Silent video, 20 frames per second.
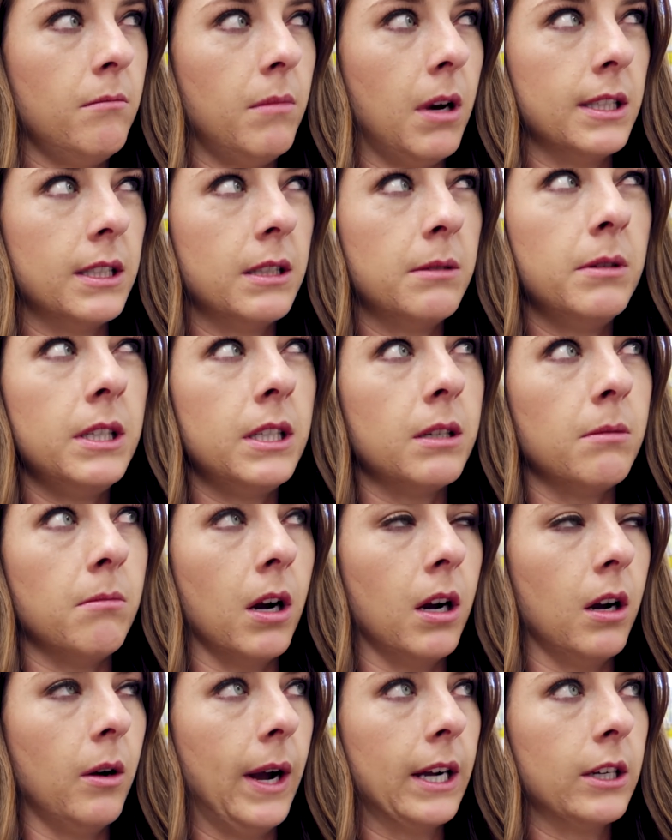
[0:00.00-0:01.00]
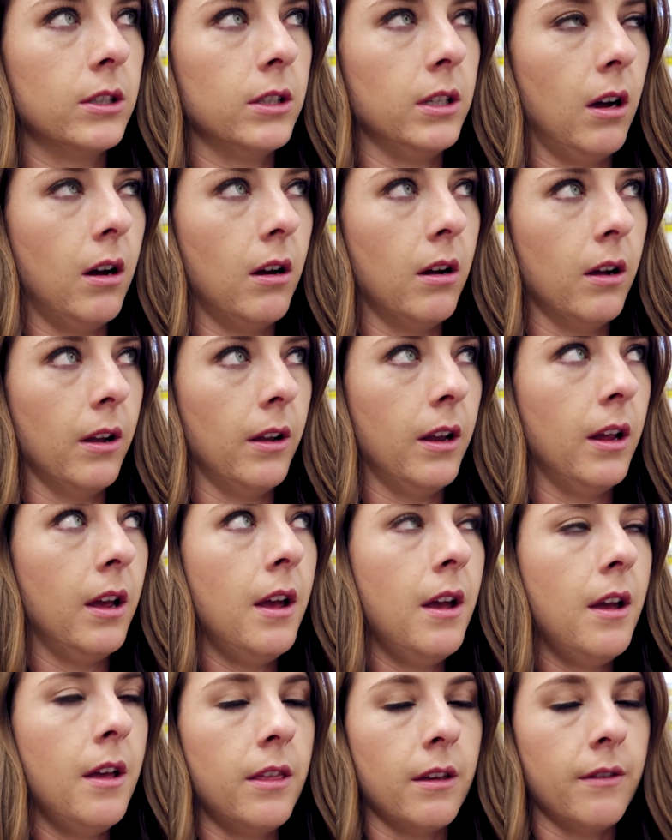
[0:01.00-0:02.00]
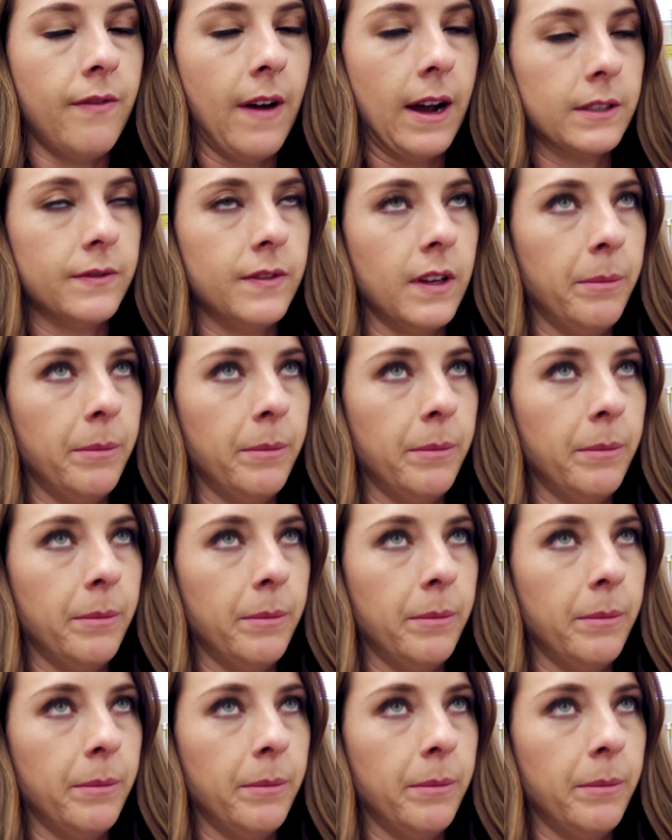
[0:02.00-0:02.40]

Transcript: possibly tomorrow actually on the fact